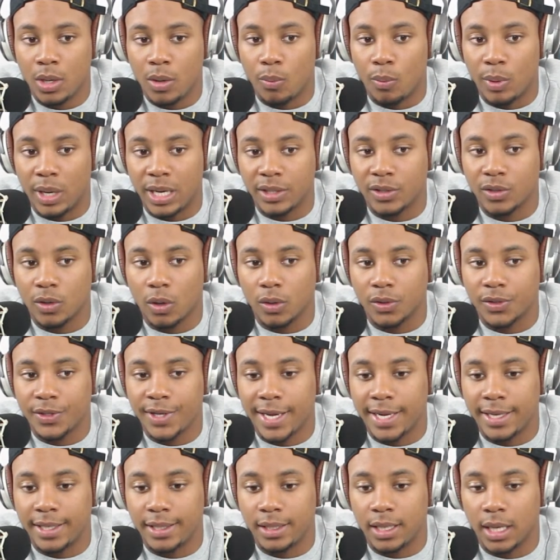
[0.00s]
when it's all
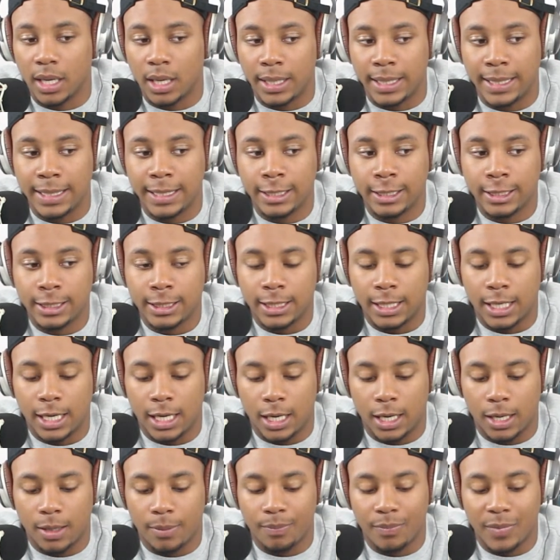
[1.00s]
said and done.
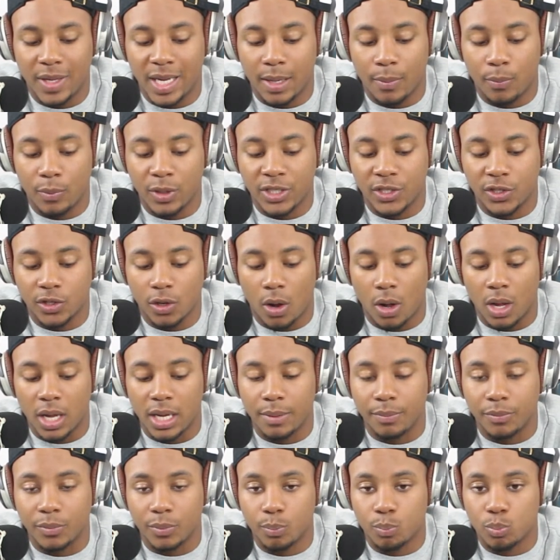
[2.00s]
And we saw
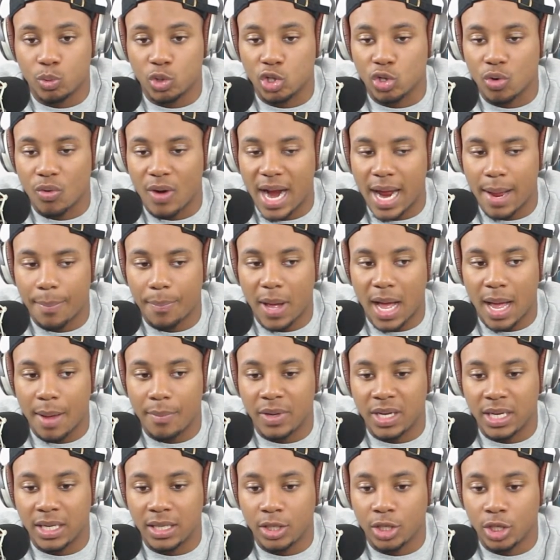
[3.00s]
him scrap. I
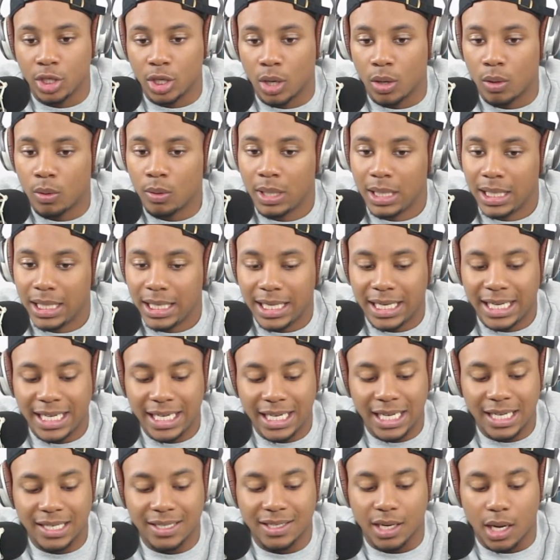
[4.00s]
mean,
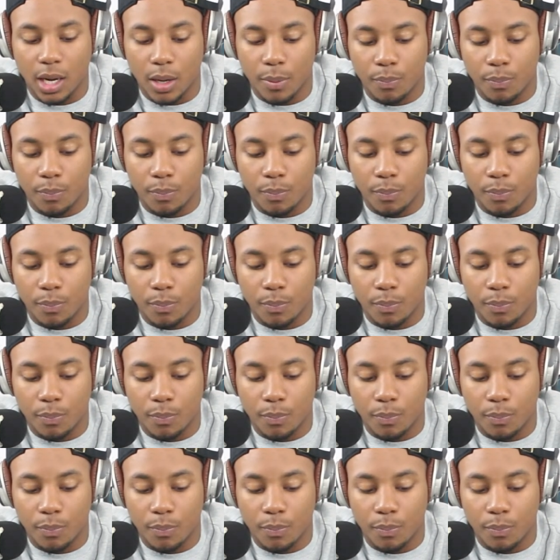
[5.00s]
he is